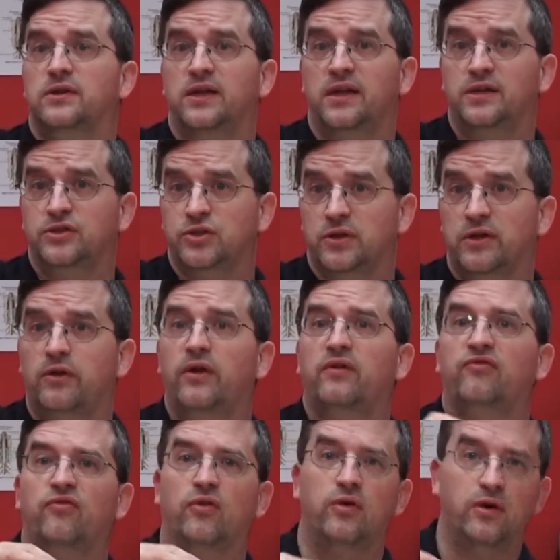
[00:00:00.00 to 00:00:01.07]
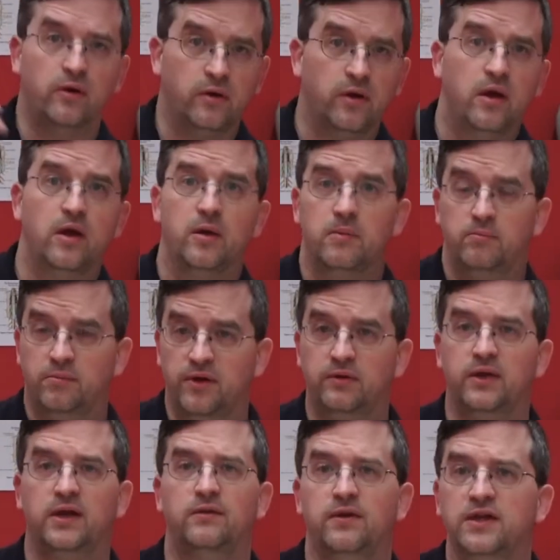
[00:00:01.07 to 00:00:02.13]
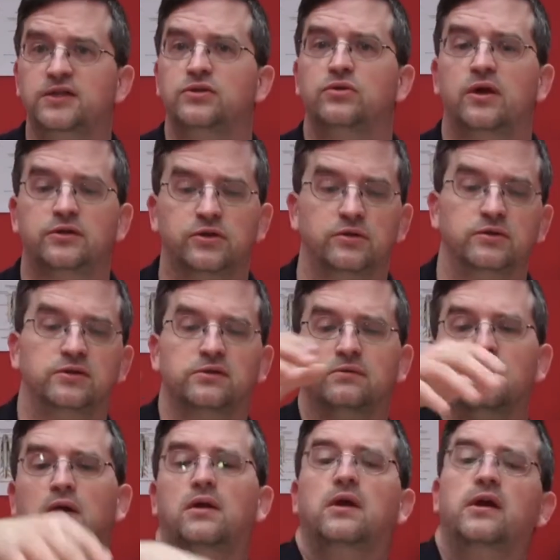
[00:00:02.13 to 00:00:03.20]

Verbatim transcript: and engineering for building these structures.